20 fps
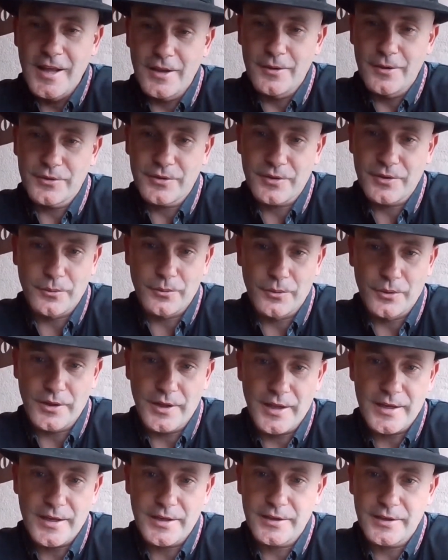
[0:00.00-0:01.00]
it was a
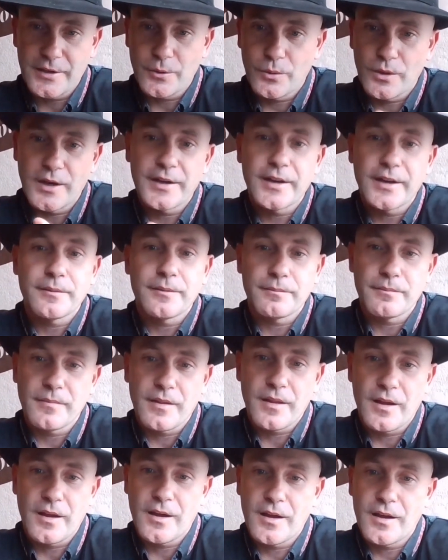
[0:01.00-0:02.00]
really handy deal where I
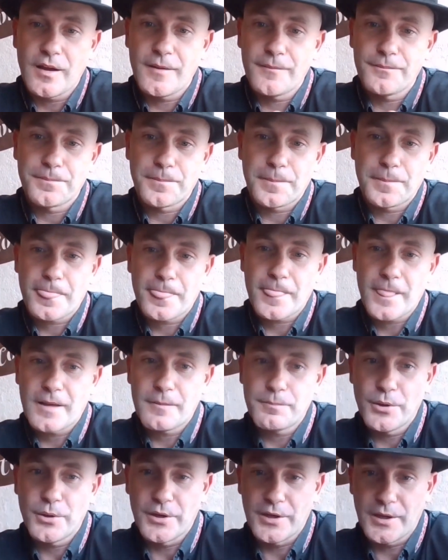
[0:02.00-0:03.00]
didn't
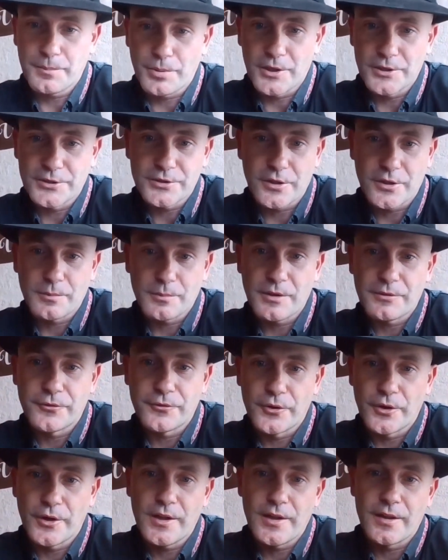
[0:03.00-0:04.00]
put any pressure on my
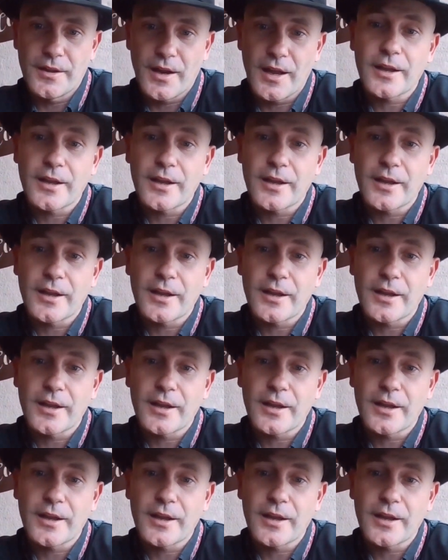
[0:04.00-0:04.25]
foot and